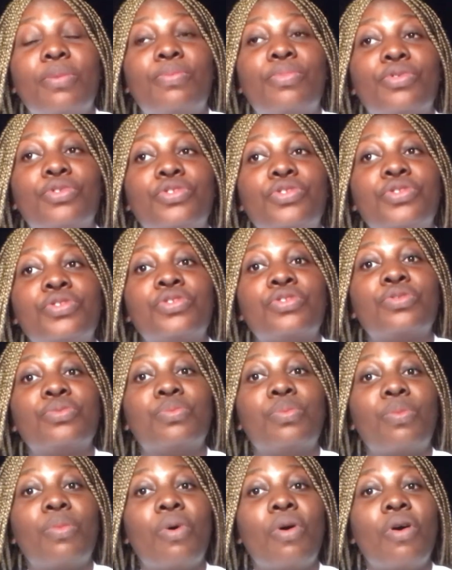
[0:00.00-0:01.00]
produce
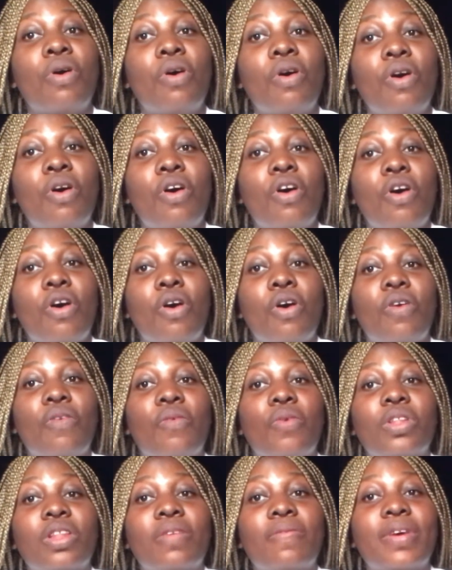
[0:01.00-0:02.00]
more of
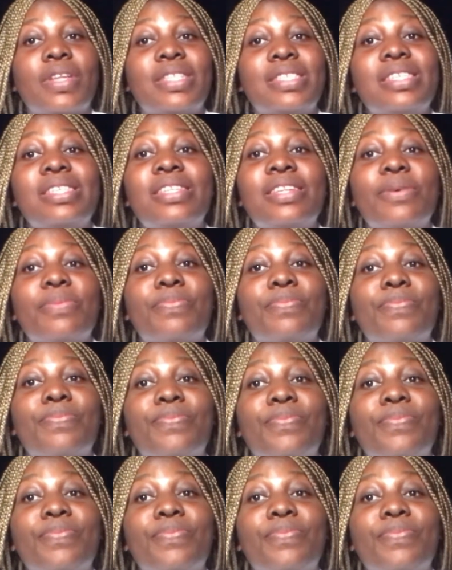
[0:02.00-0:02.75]
whatever thing